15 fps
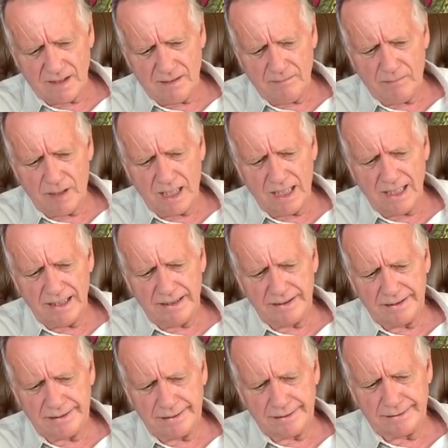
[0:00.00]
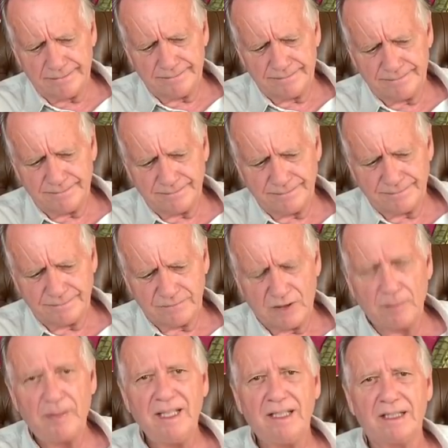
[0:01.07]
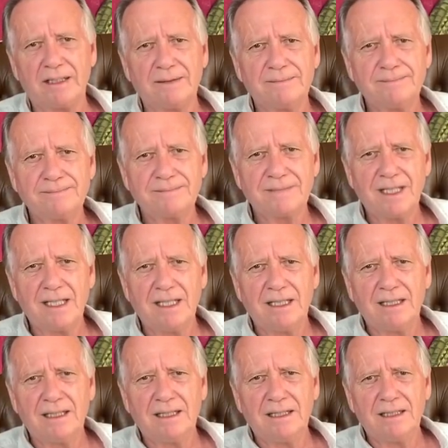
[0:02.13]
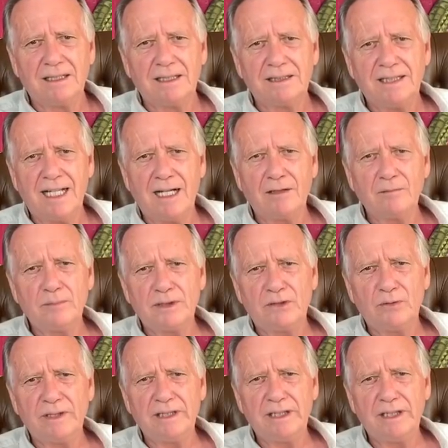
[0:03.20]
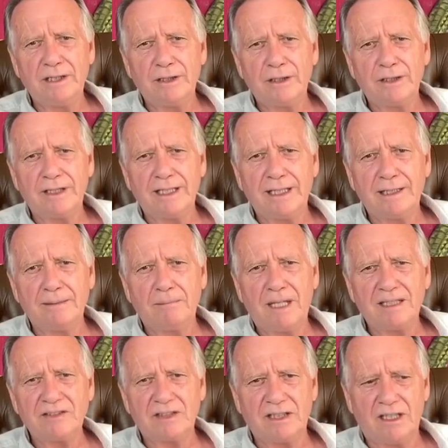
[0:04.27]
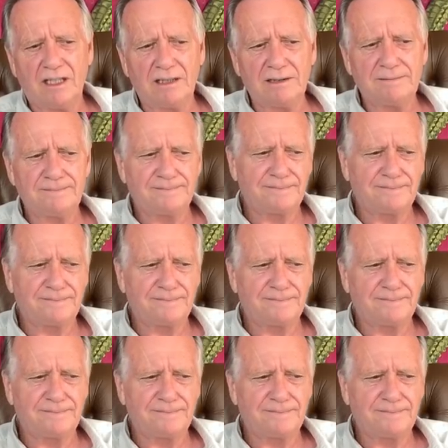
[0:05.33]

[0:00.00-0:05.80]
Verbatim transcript: by um, Tepic, a town between here and Mazatlan.